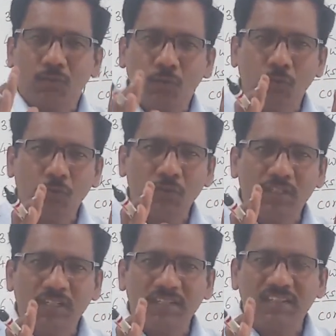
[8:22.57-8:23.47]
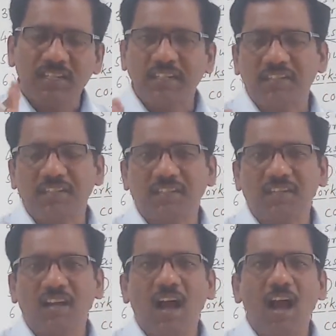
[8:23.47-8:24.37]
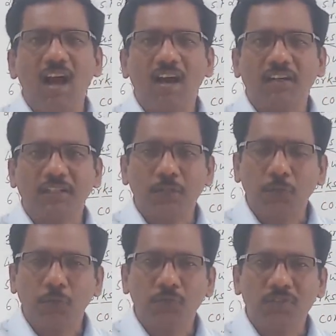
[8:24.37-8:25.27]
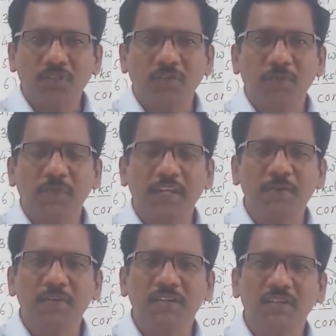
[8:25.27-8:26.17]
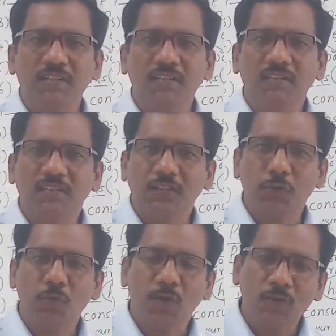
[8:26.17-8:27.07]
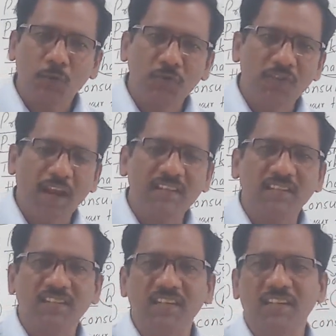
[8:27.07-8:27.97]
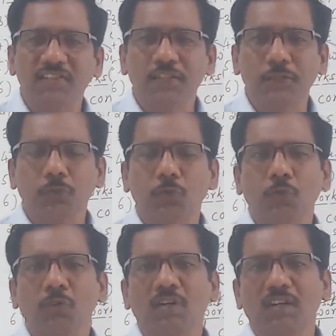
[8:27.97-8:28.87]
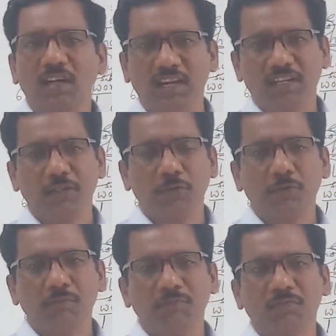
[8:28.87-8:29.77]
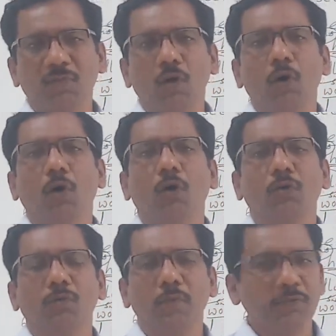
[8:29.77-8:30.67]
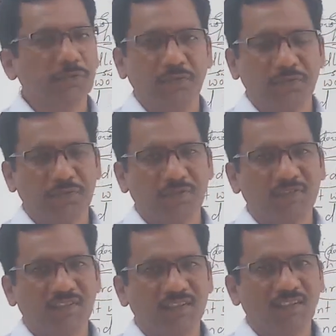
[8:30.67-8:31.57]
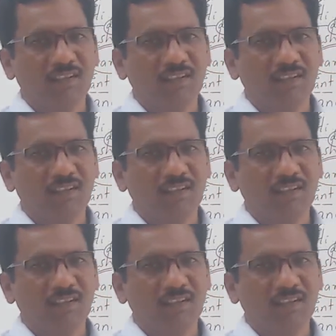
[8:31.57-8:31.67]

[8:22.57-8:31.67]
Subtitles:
do, does, did are used whenever you want to change the sentence into negative or questions.